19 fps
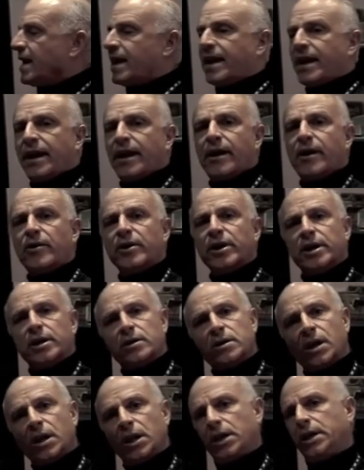that air,
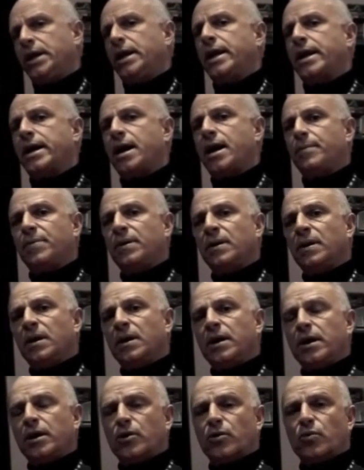it'll clean it up,
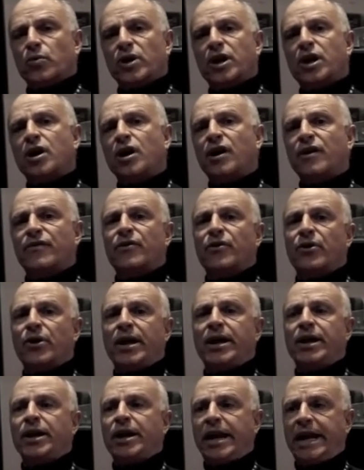it'll recover
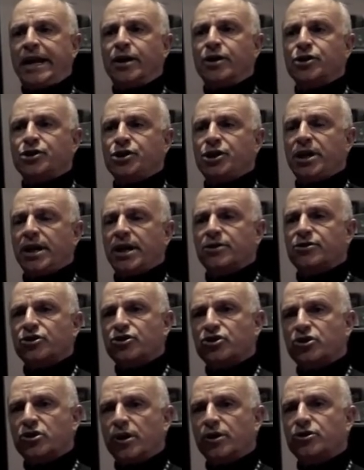any energy as
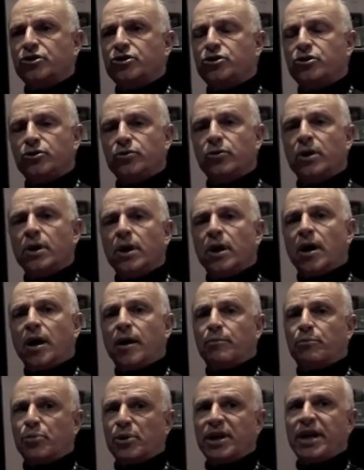it starts to
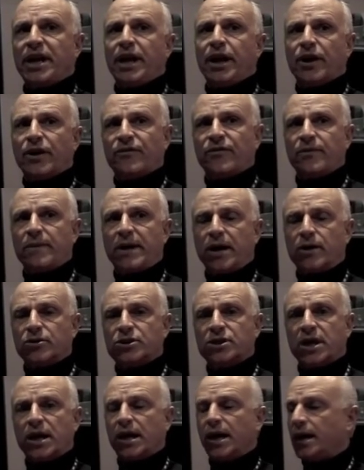uh, bring air from
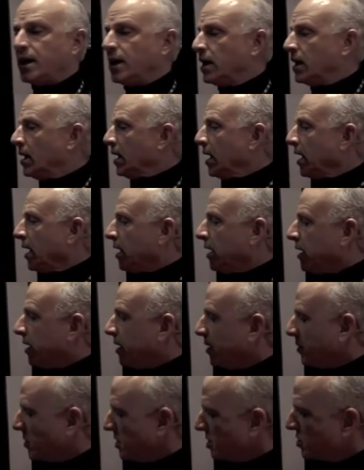outside and
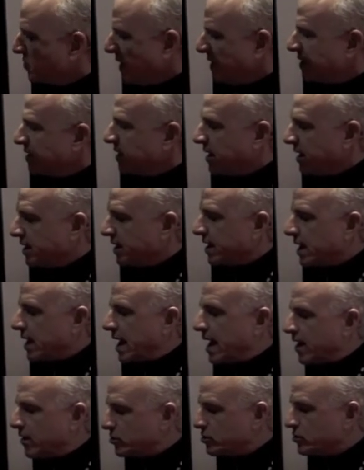it'll dispense it in the
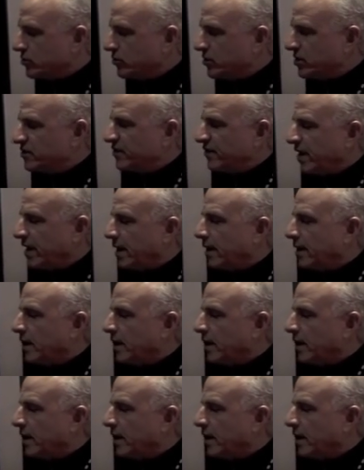house through this fan.